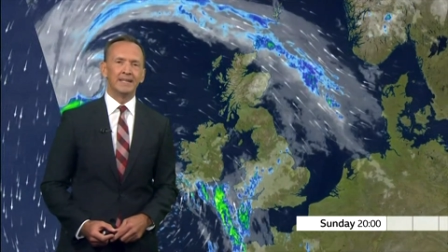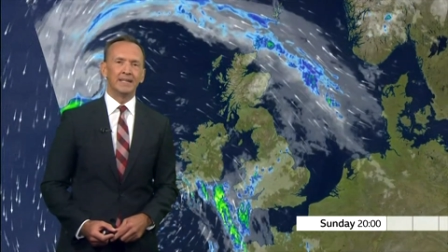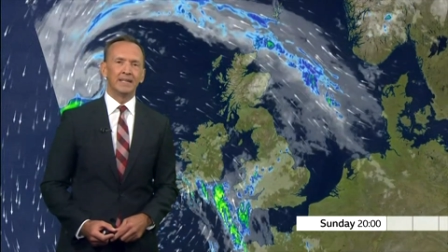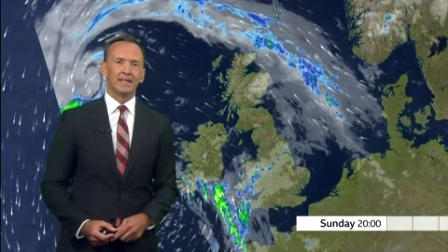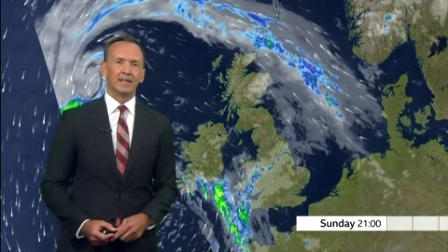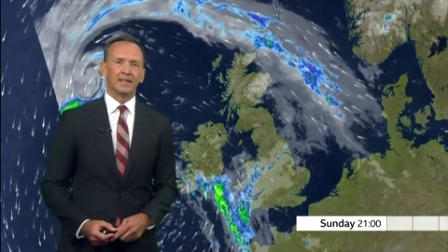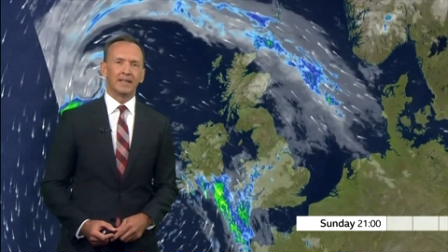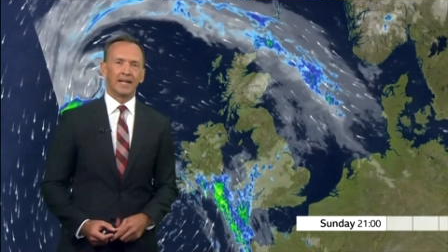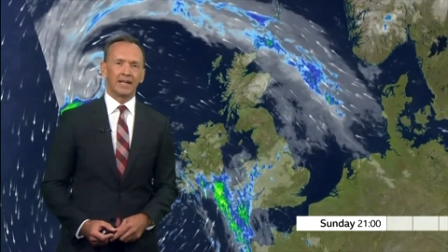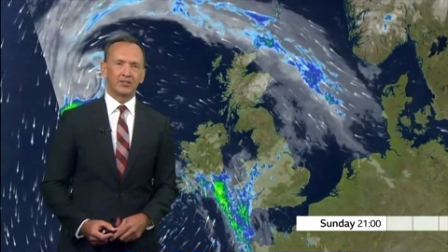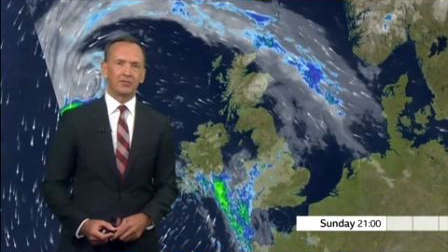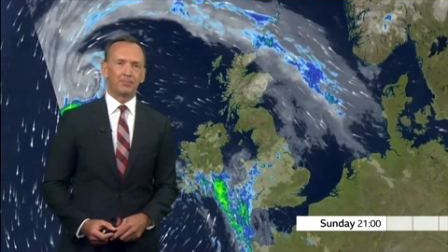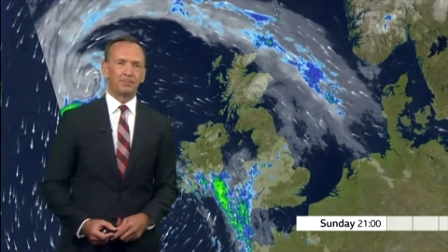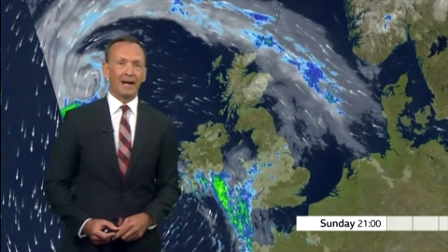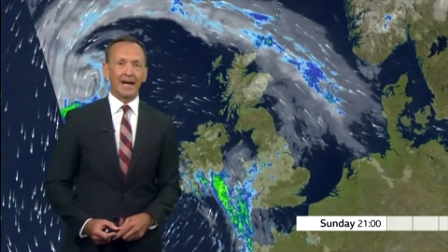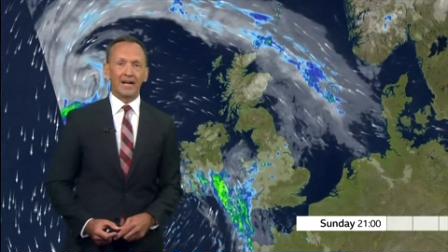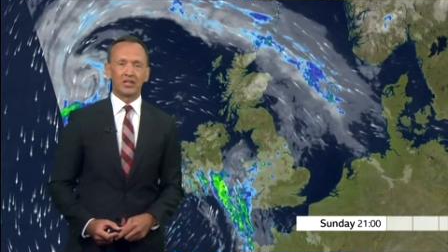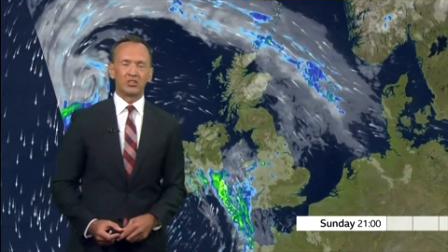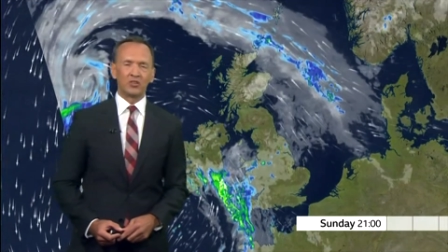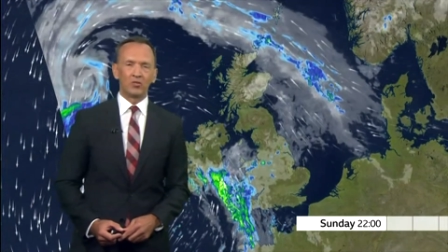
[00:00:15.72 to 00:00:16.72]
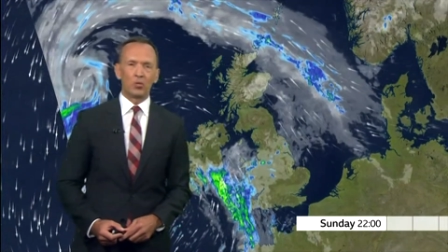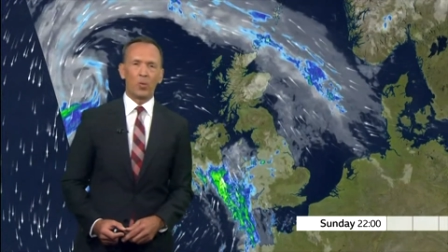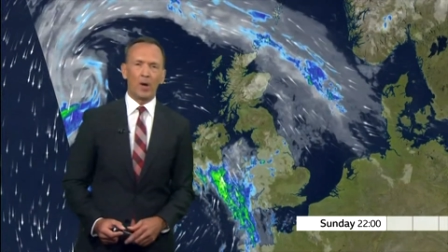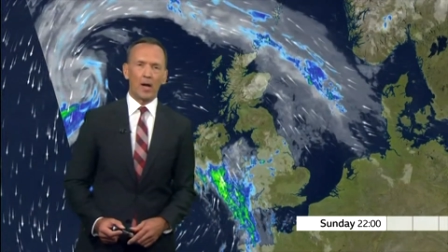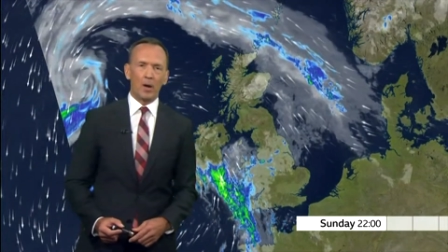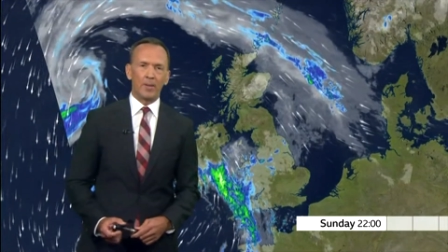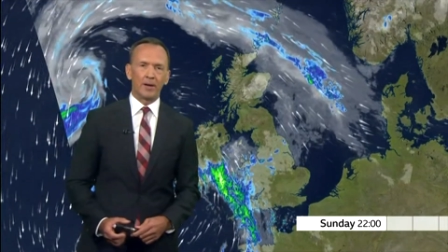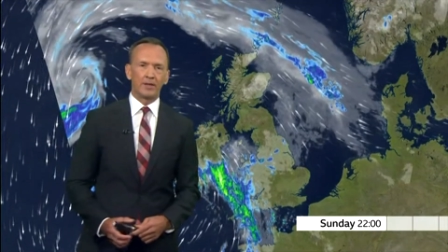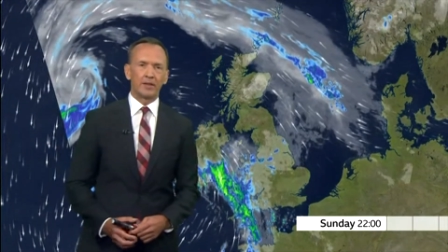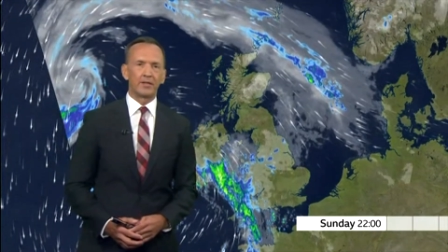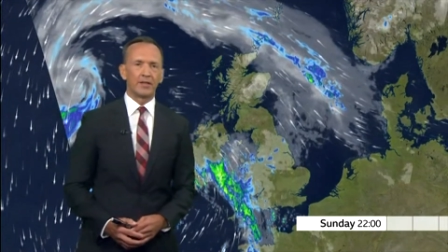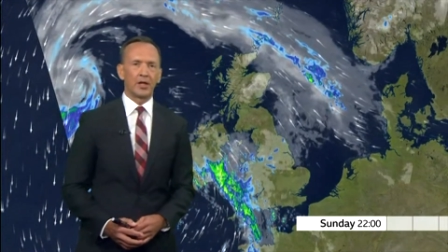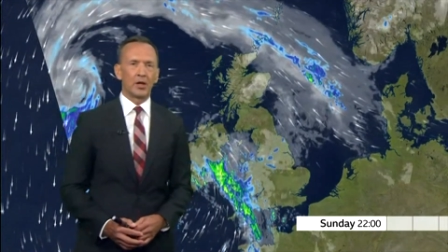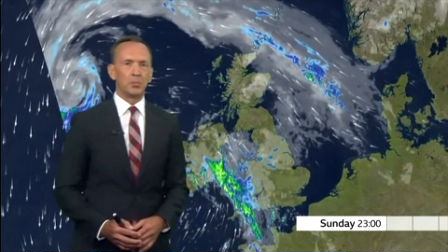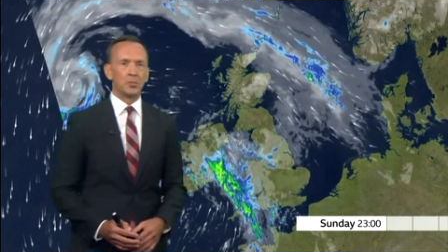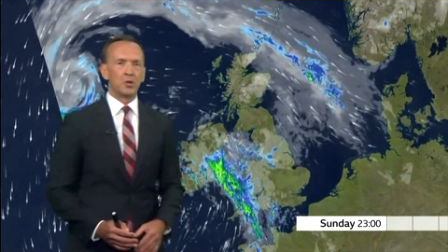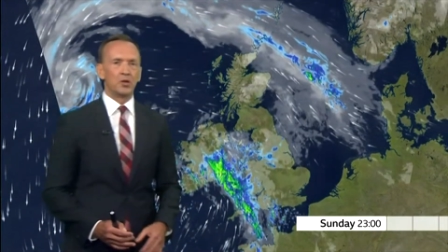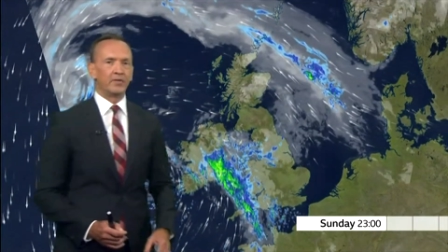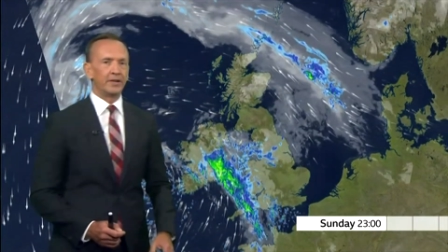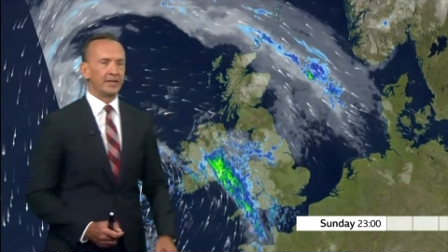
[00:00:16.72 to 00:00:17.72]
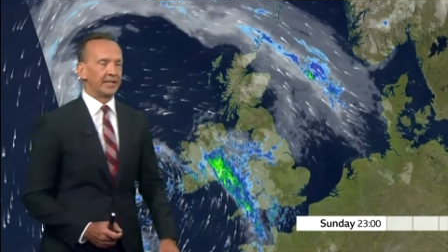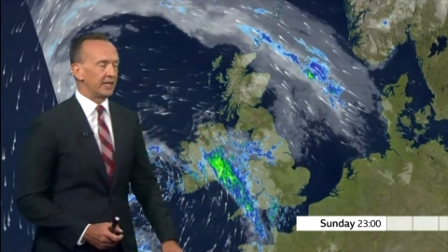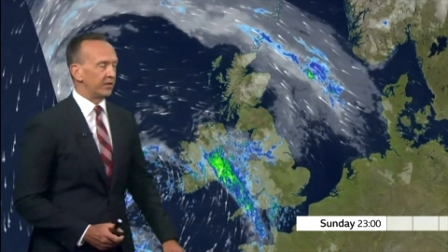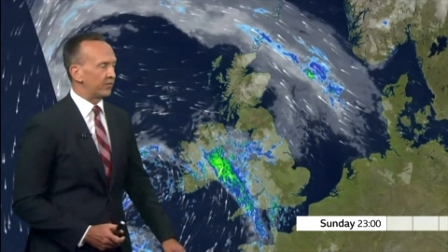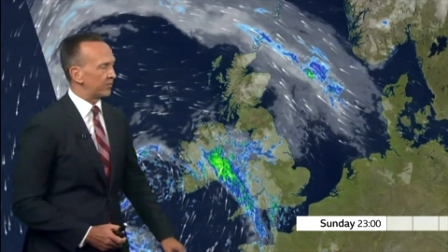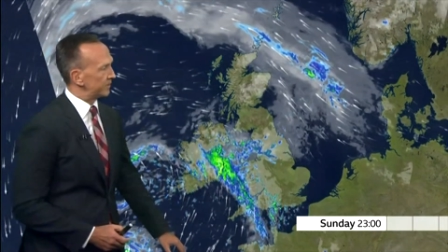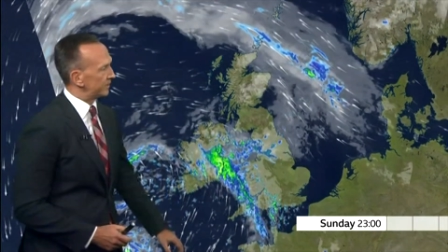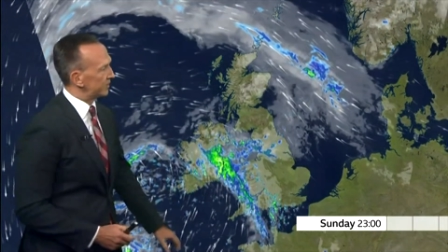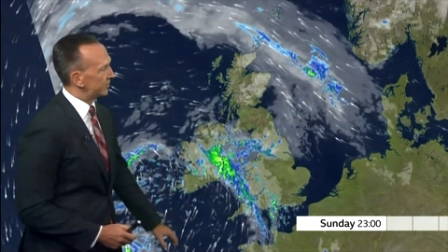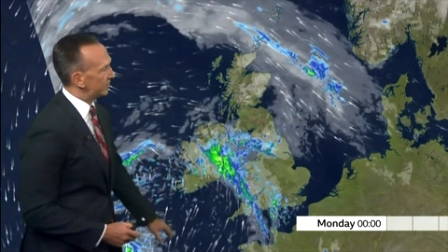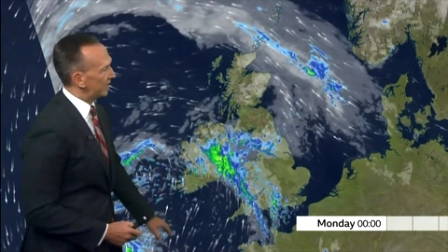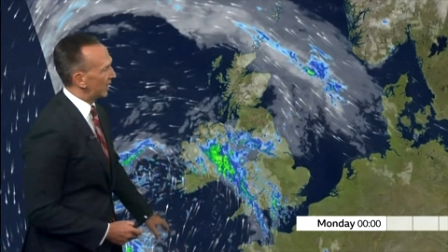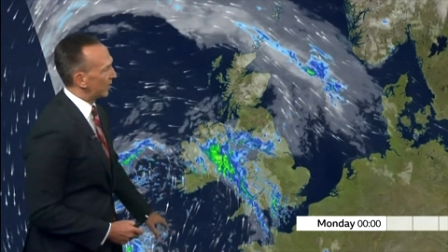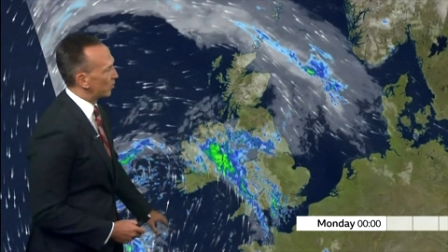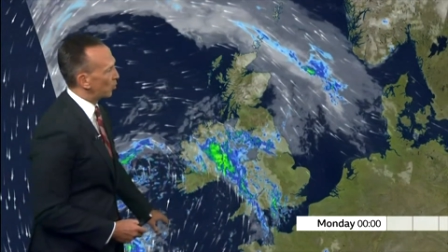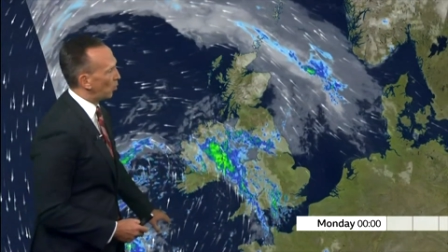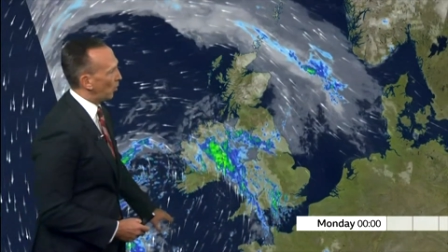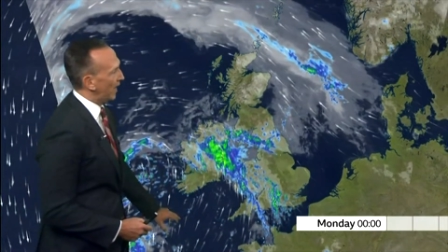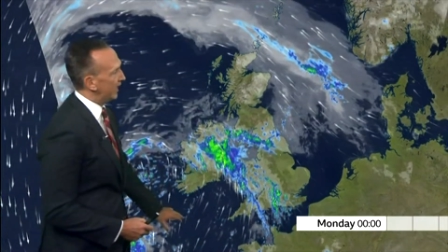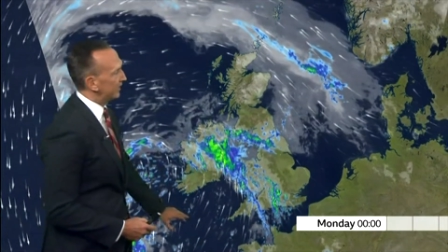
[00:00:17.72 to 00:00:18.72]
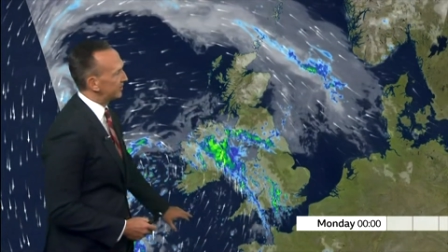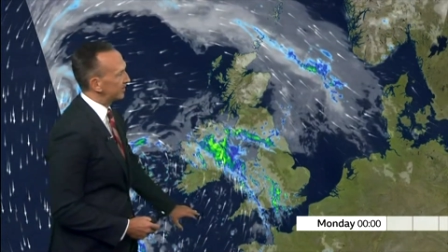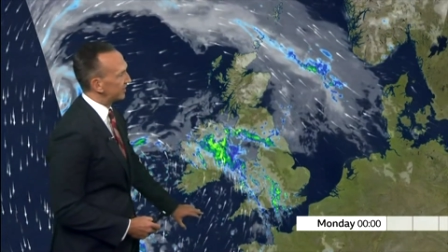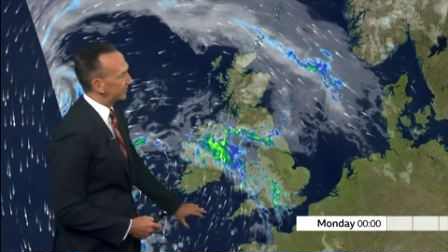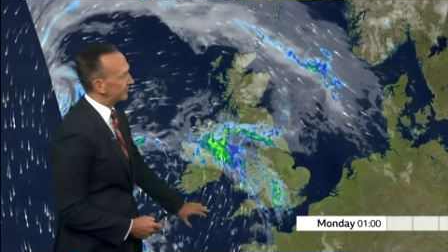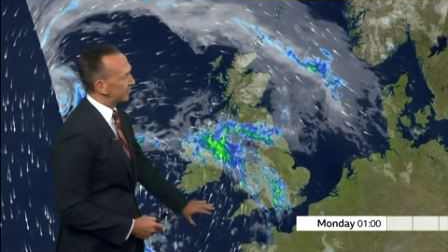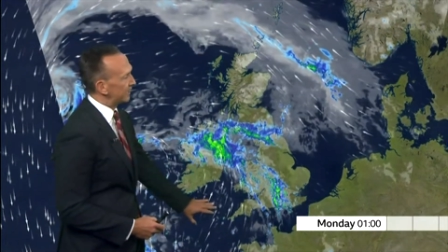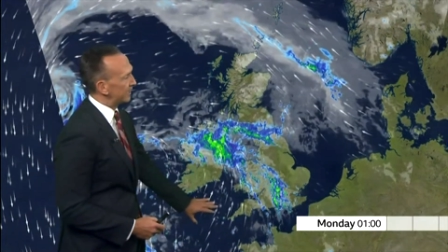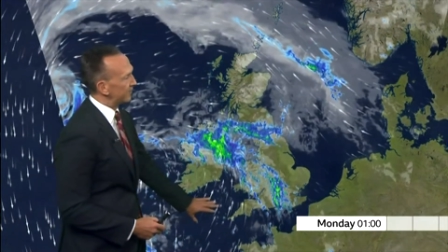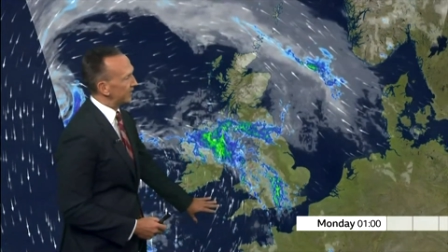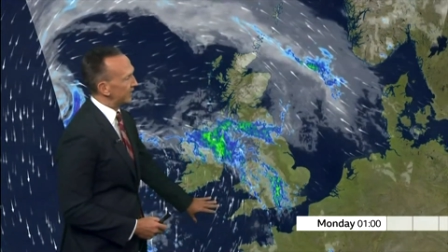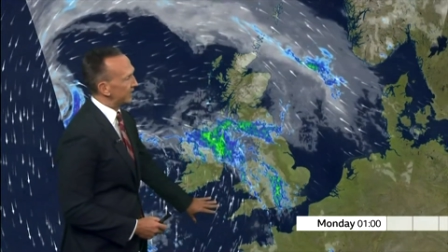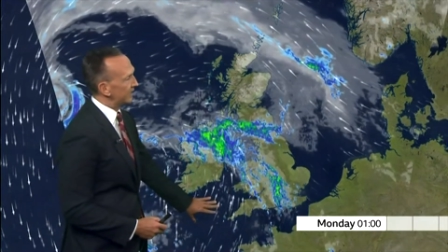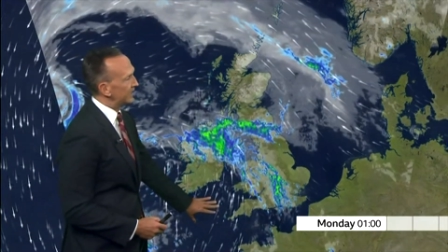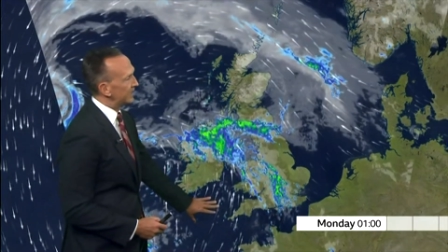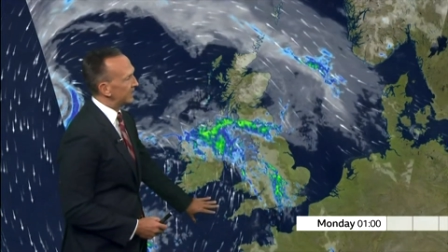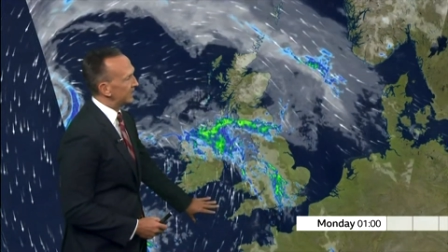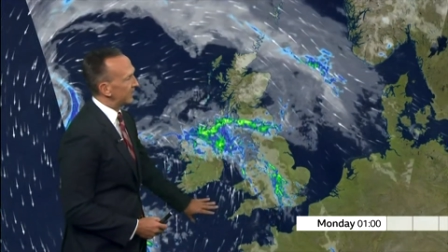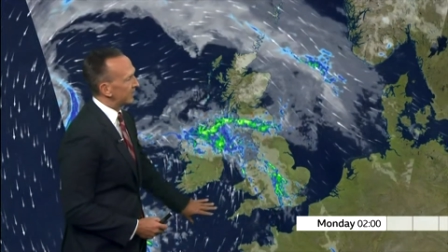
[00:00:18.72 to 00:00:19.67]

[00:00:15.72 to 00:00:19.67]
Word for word: The next batch of wet weather, though, moving in from the southwest this evening